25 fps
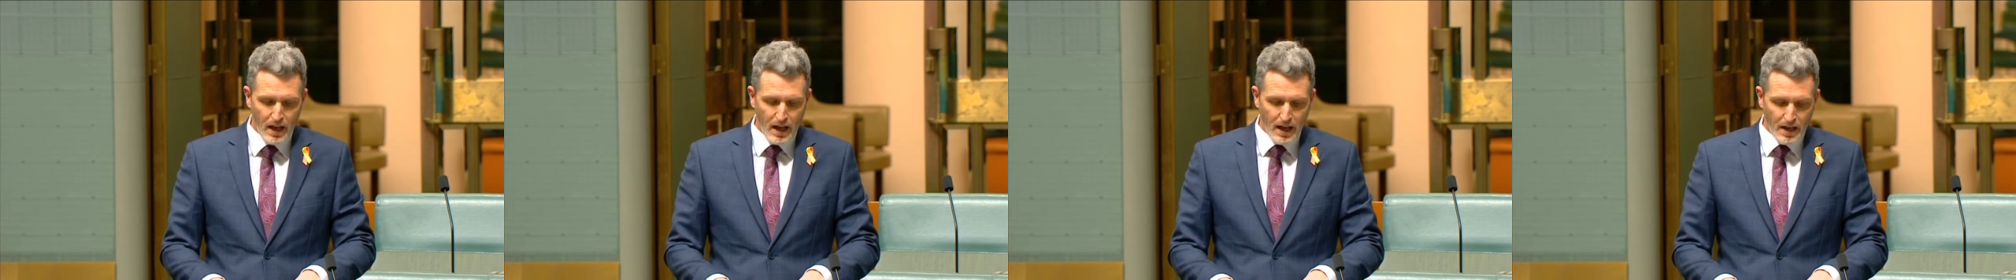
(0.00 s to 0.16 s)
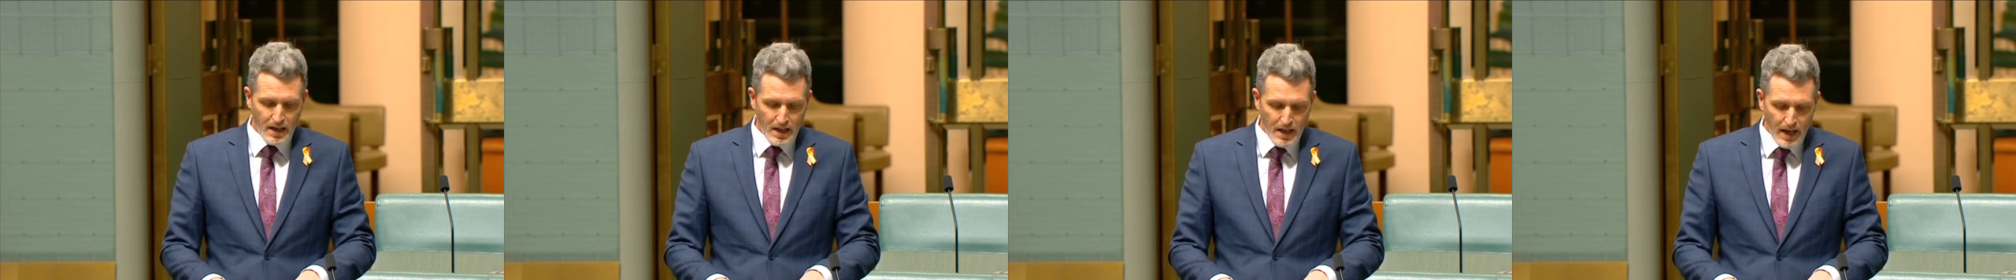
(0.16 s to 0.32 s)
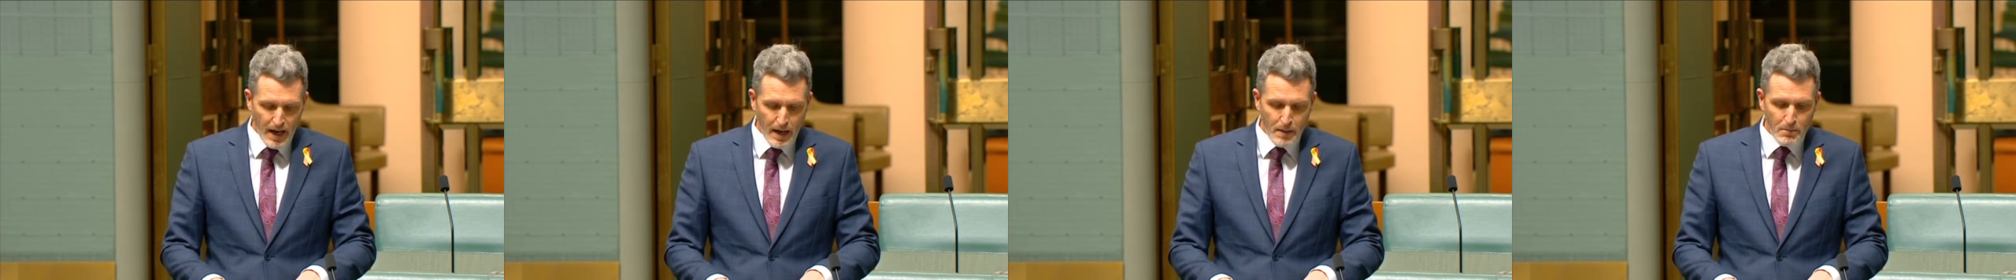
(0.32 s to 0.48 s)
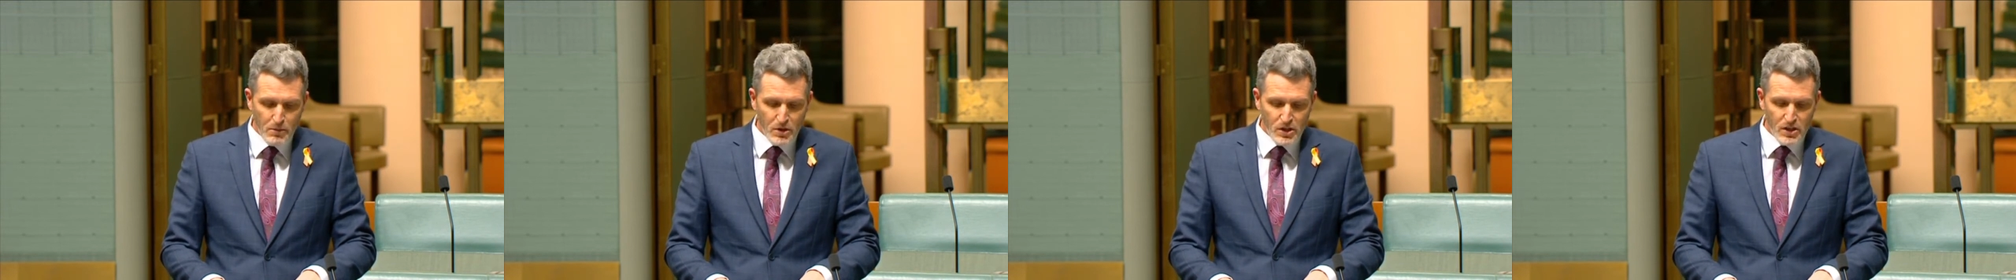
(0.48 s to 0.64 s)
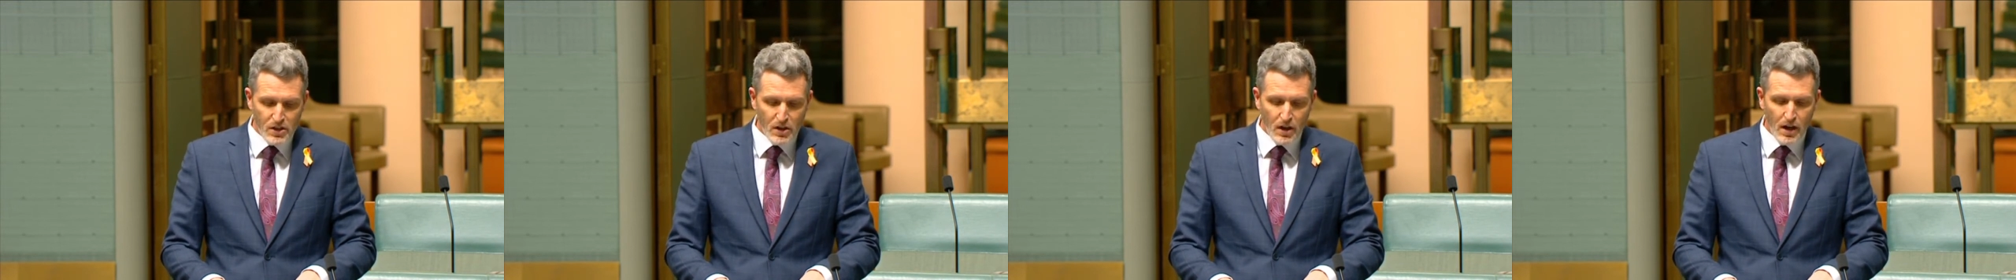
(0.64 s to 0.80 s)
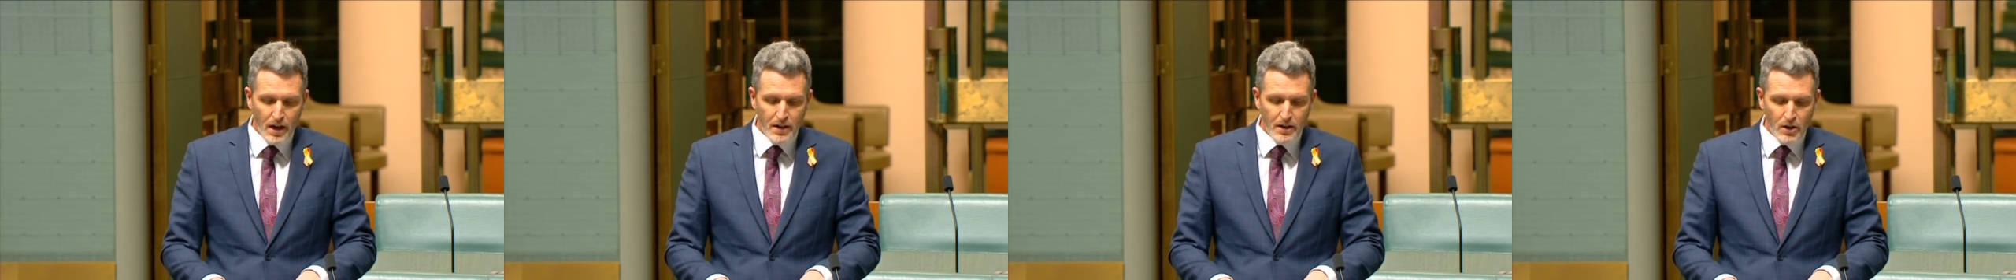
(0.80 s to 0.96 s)
and game
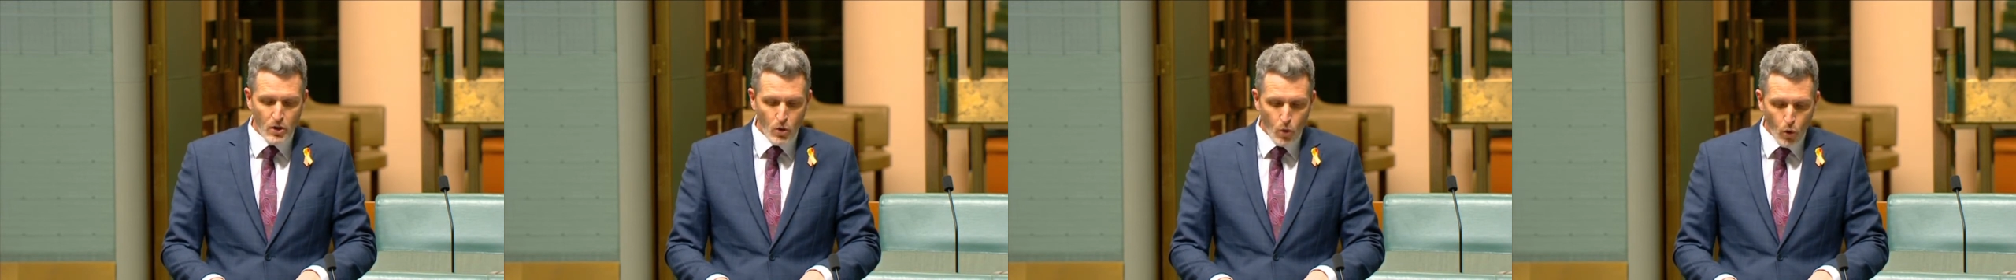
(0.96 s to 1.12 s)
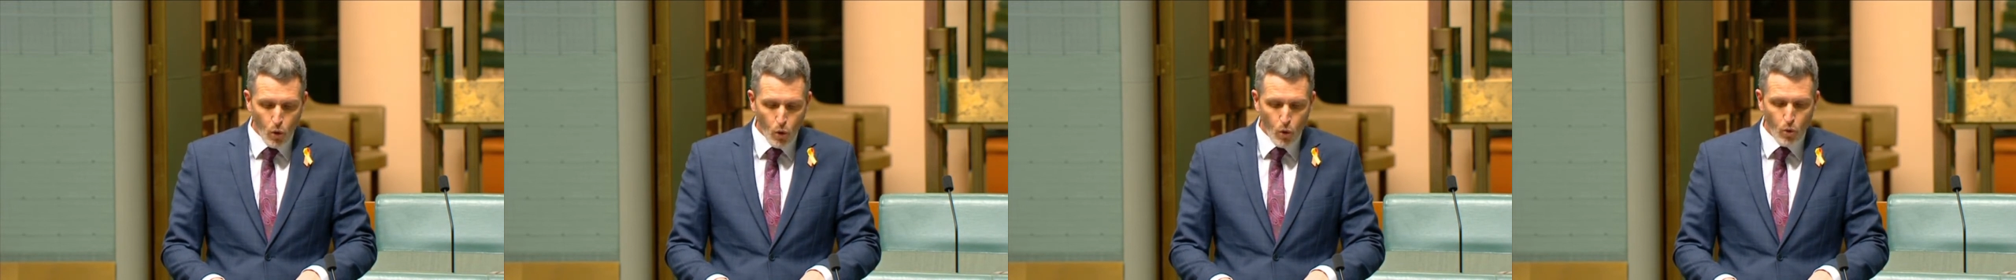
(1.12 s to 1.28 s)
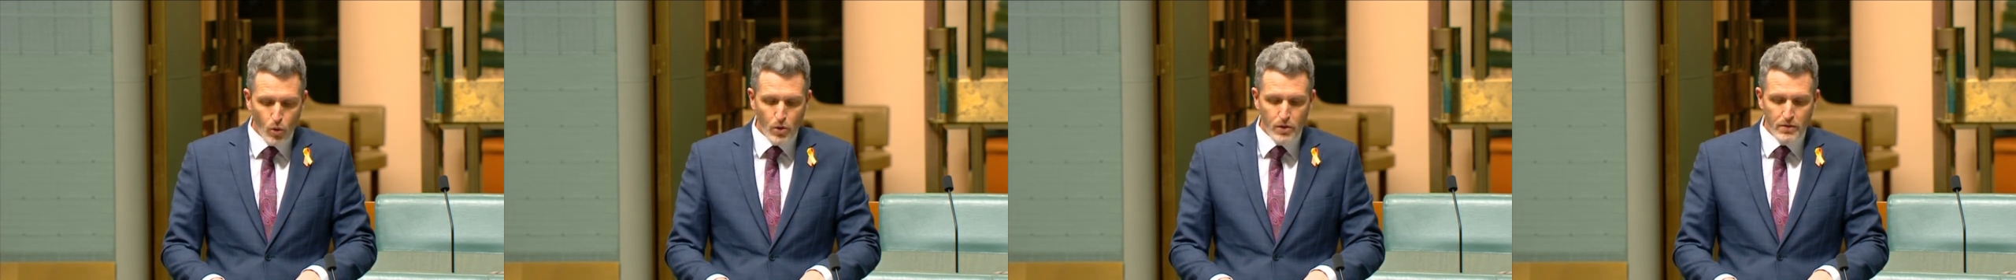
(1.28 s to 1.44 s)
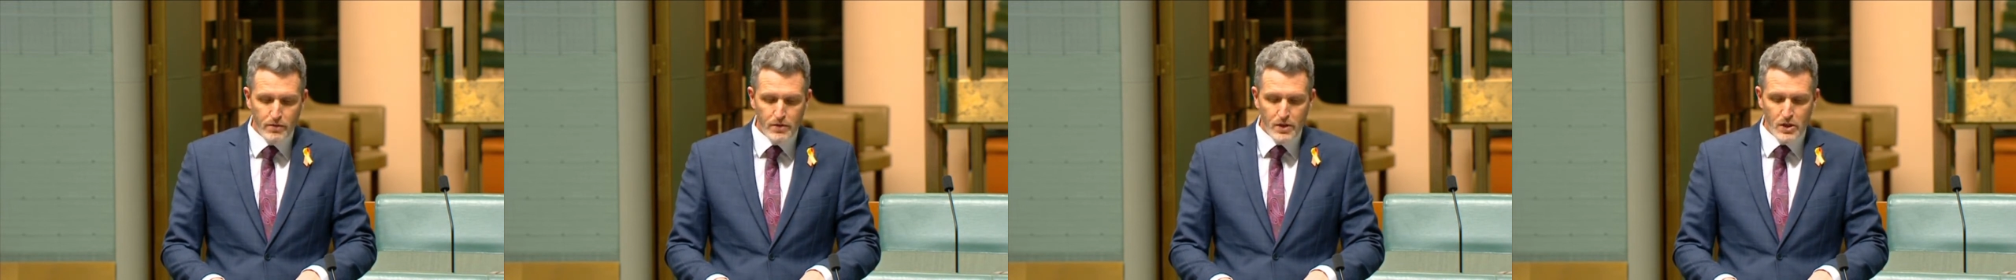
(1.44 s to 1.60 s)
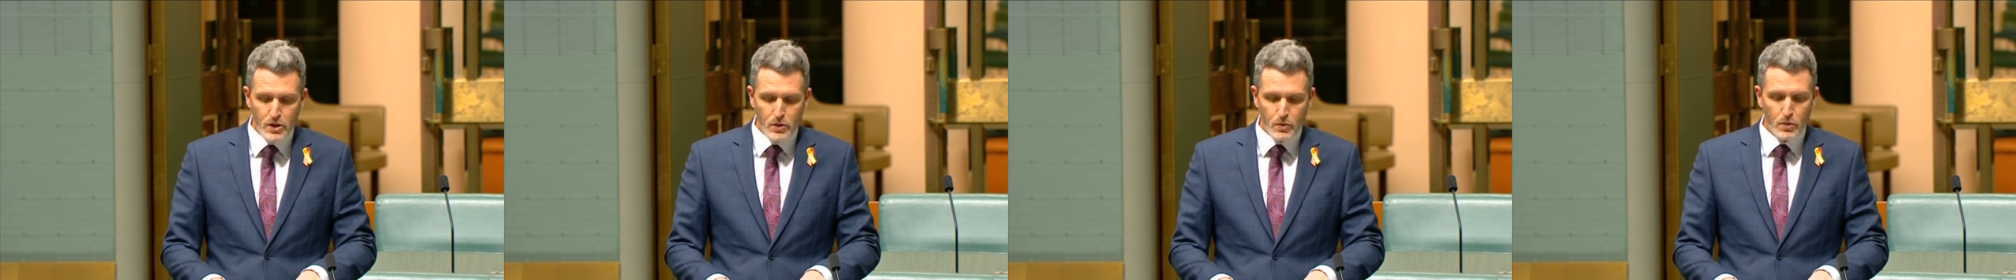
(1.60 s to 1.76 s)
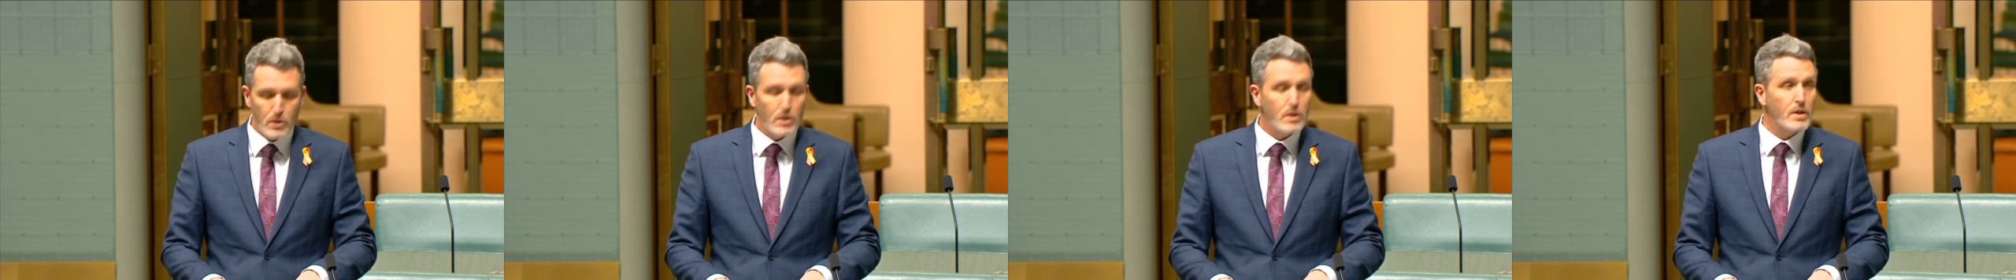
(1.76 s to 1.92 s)
design and all the
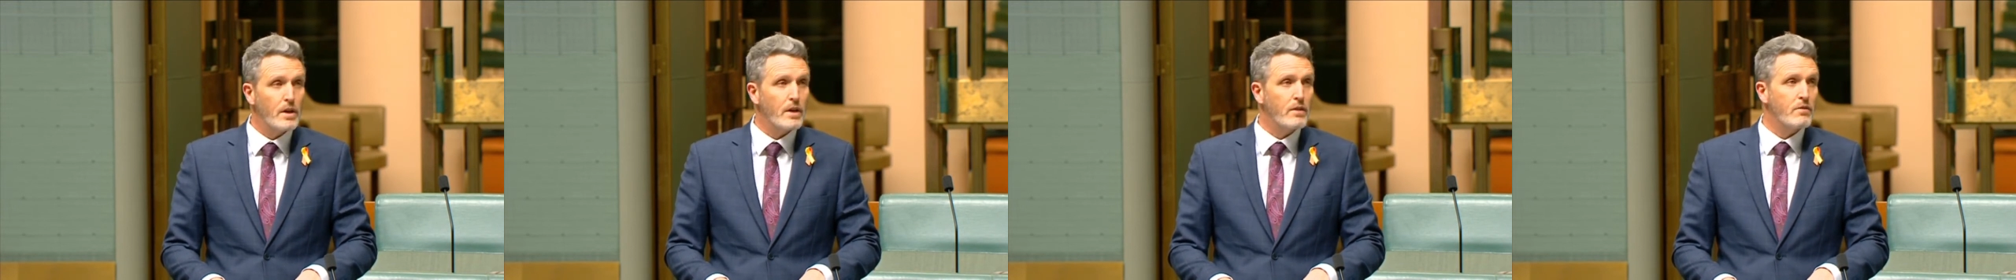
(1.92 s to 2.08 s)
visual